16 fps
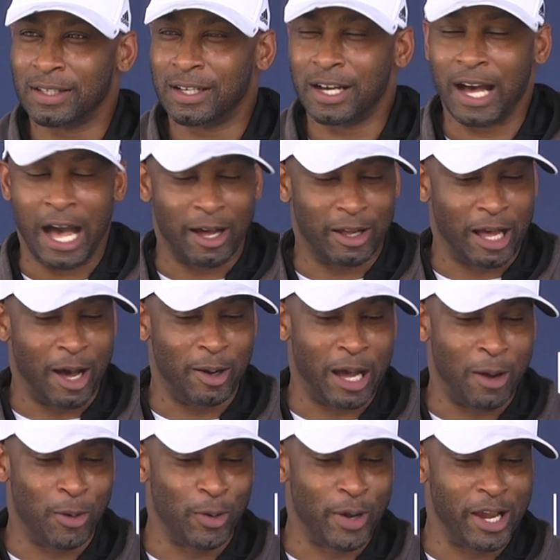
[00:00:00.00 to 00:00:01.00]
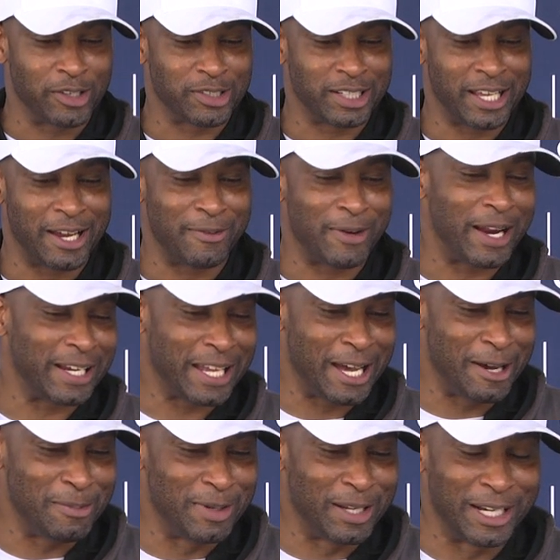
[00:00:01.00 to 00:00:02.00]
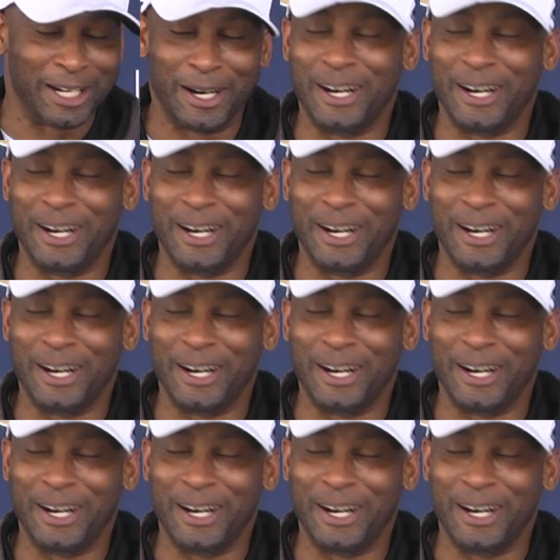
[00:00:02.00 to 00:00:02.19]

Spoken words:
I won't answer that right now, but